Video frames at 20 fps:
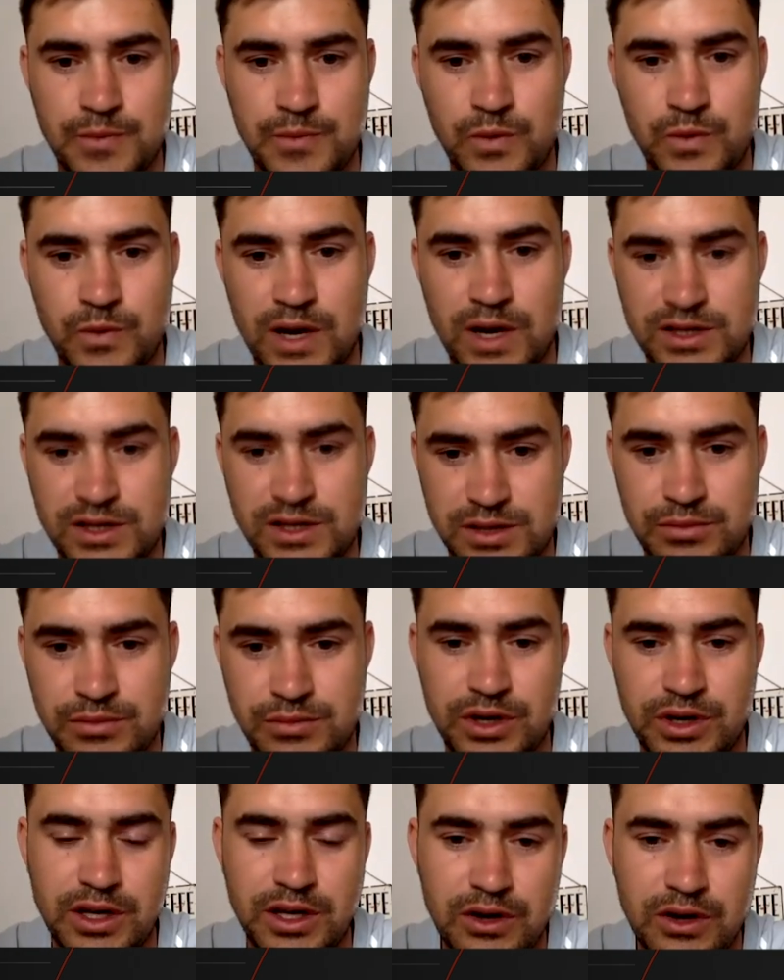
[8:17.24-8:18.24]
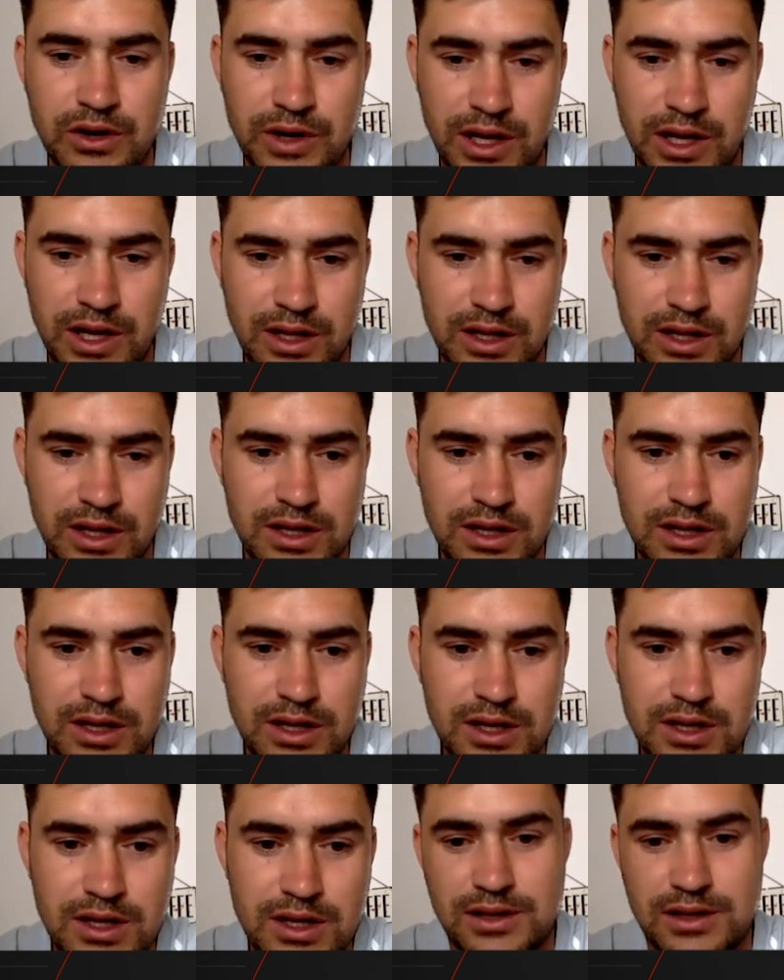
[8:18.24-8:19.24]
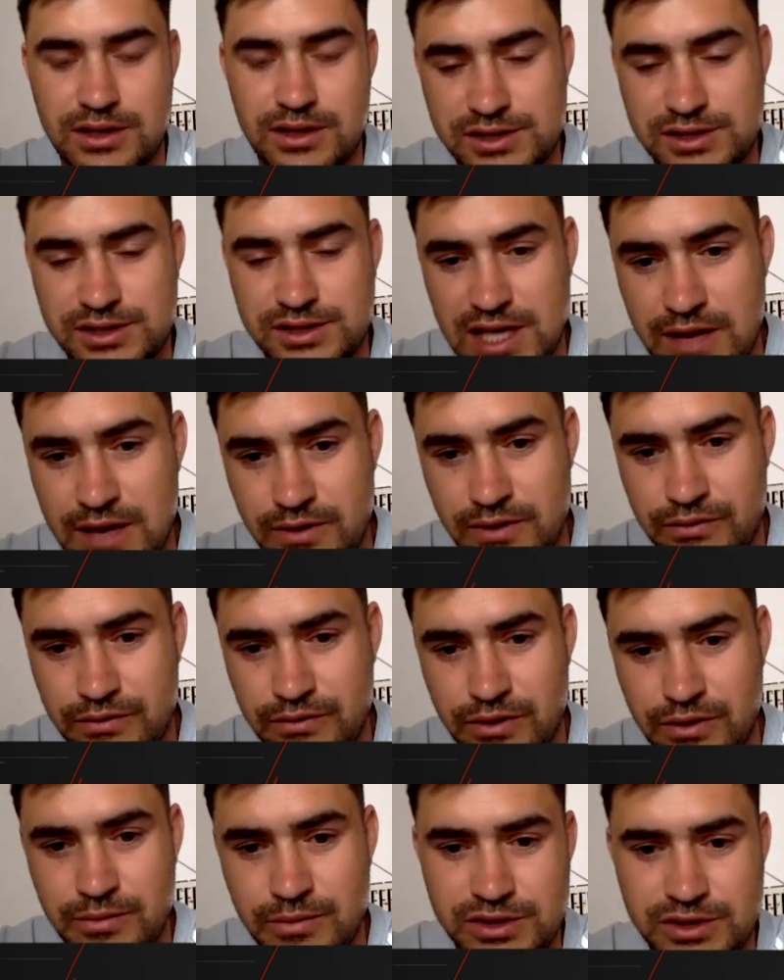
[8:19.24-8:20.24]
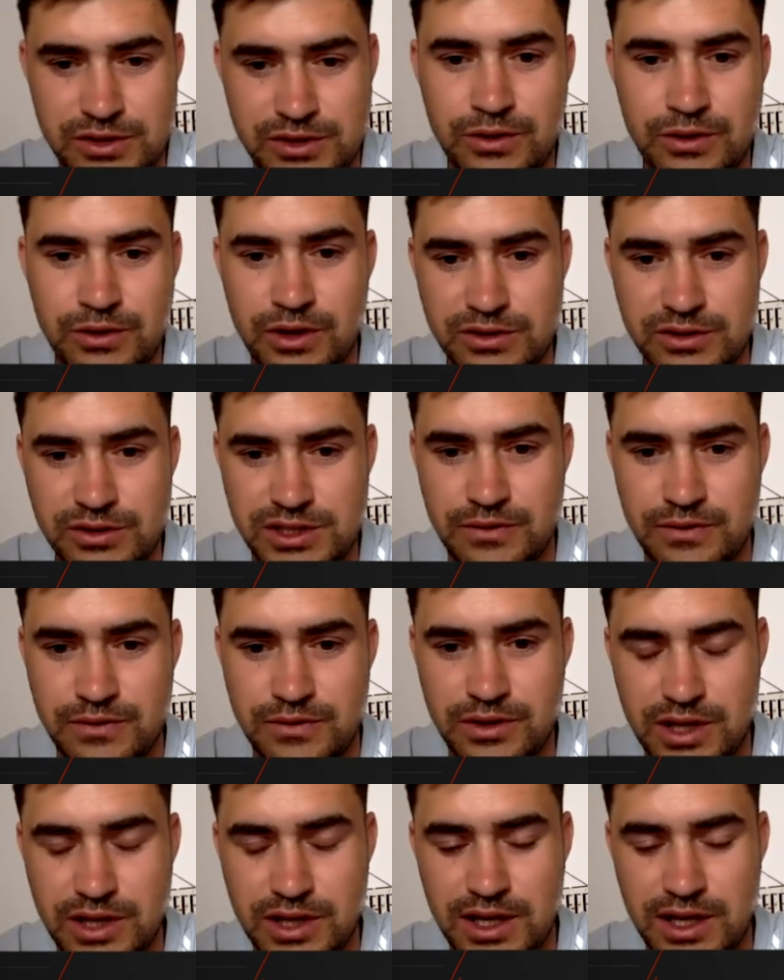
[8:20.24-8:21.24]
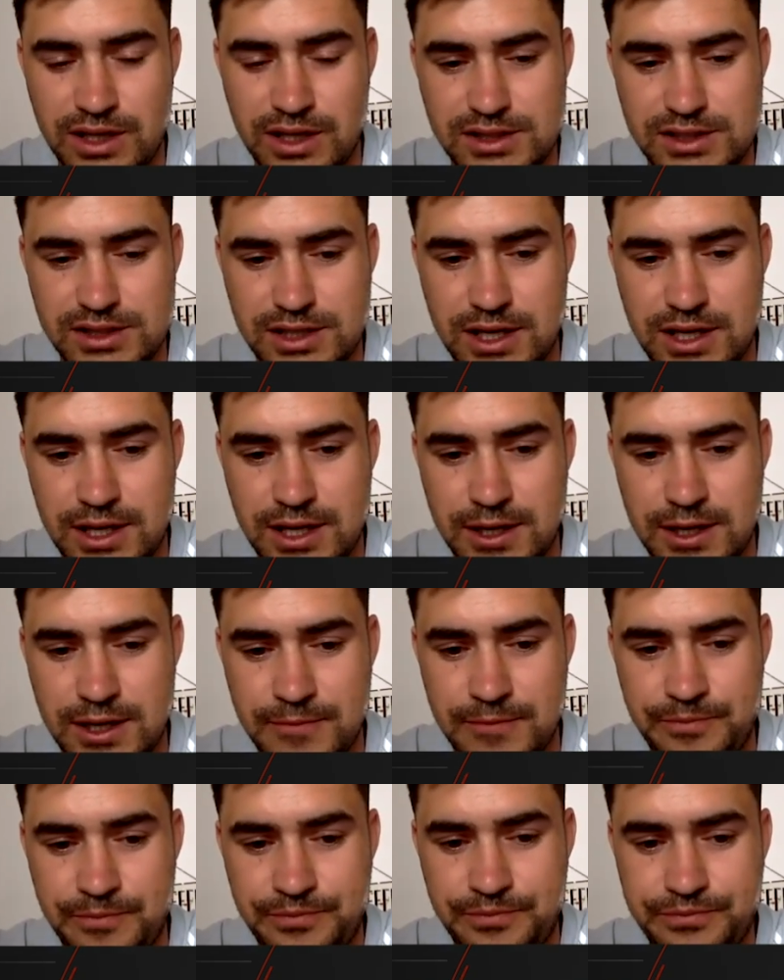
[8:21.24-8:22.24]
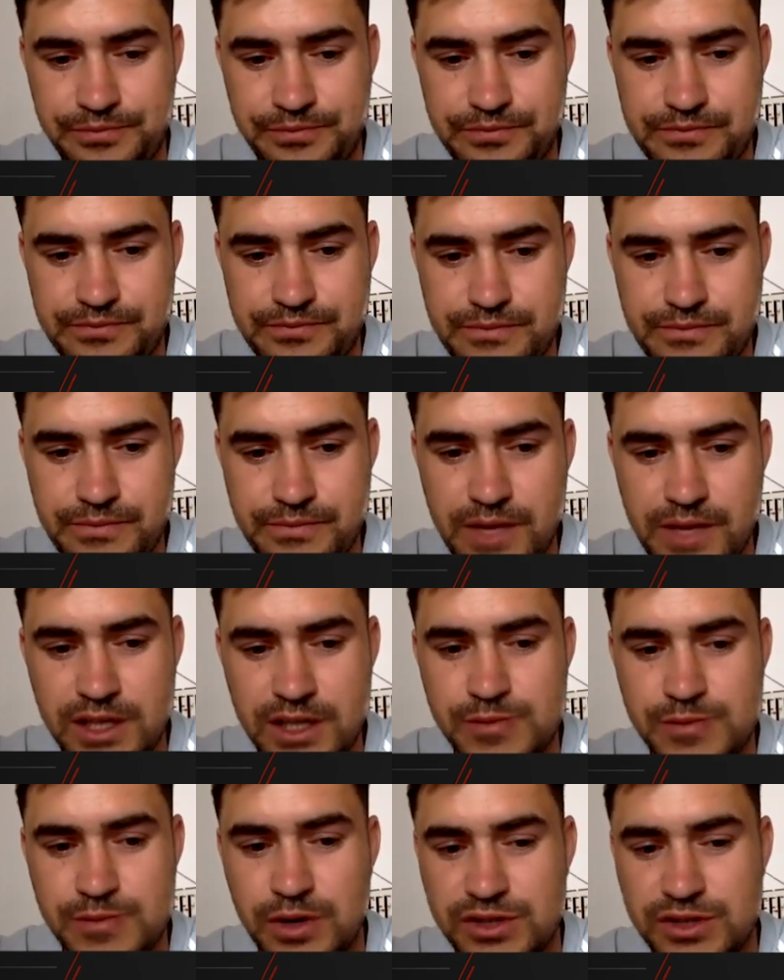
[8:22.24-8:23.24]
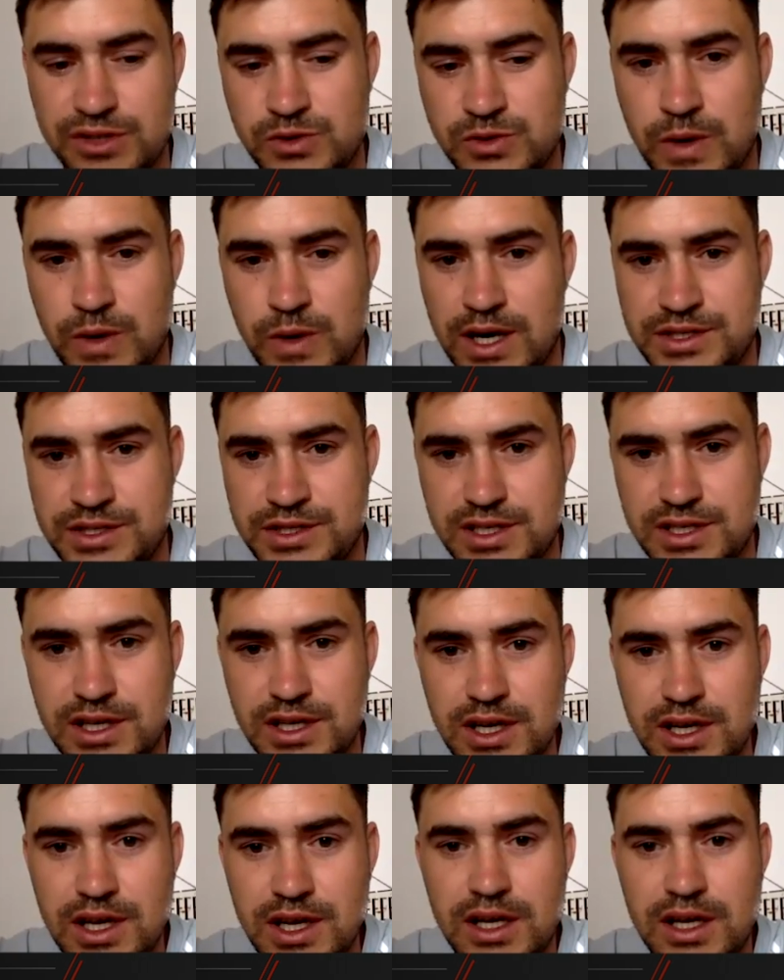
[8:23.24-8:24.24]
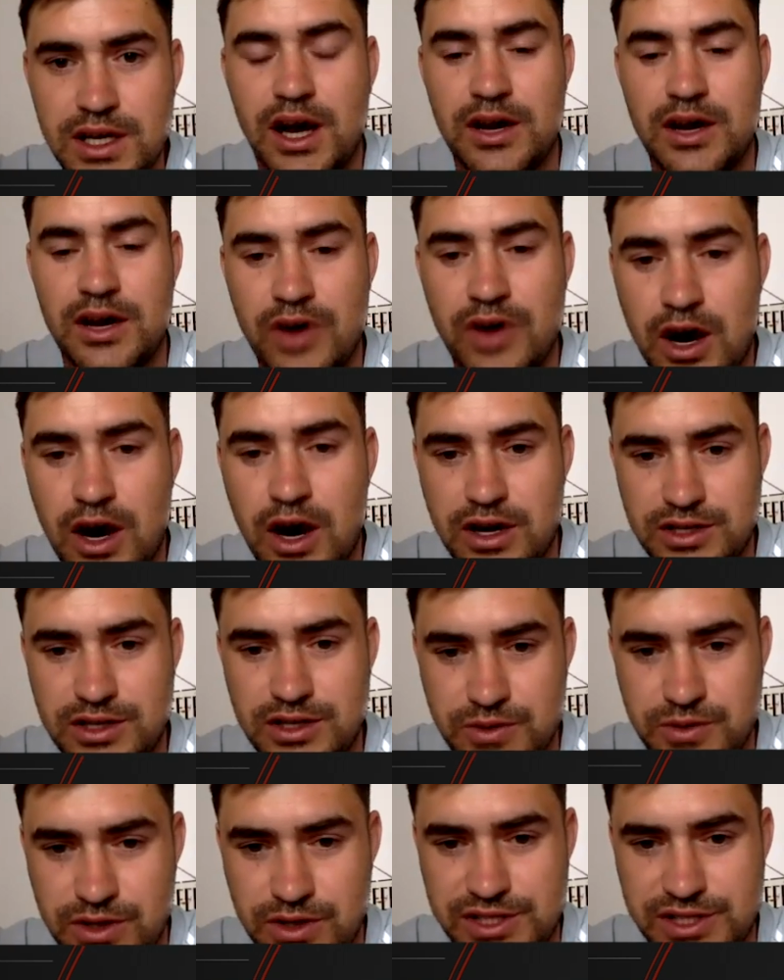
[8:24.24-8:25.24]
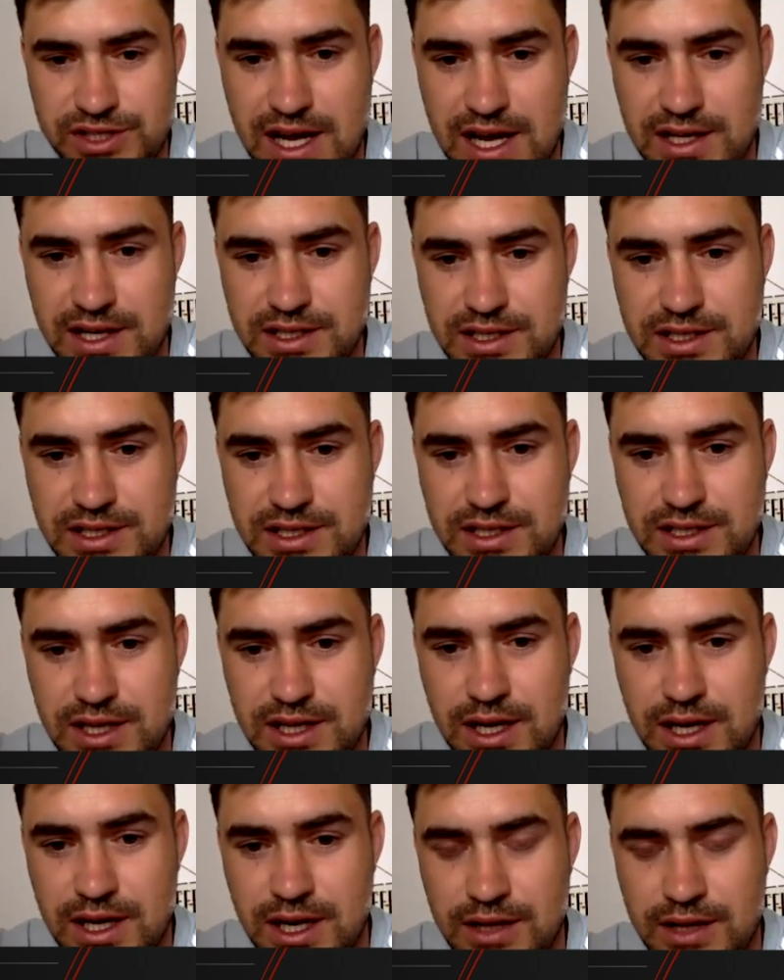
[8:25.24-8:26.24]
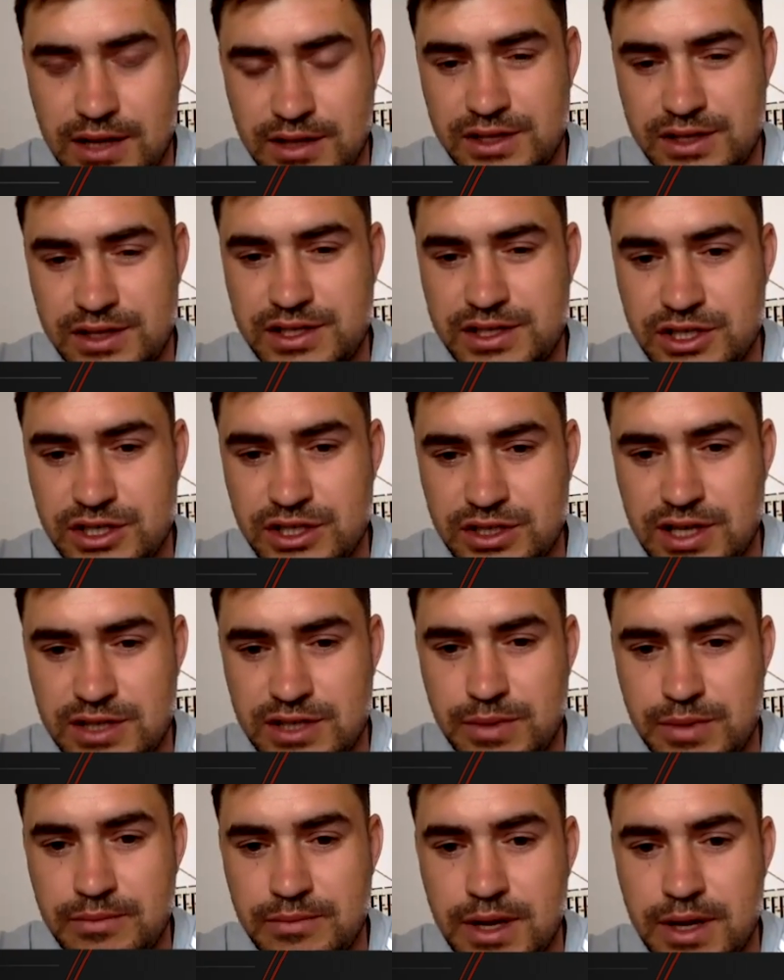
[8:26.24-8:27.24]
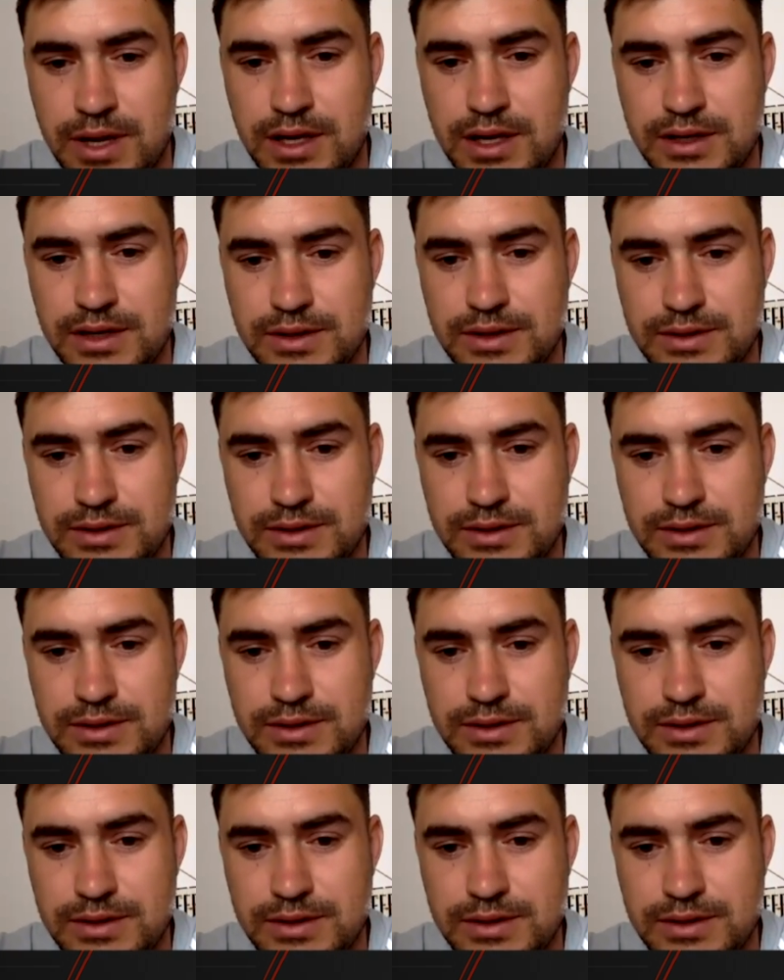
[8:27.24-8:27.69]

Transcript: Where's the money going that they're saving from us? All those different things, I suppose, is where it's kind of harder to understand the decision that's been made.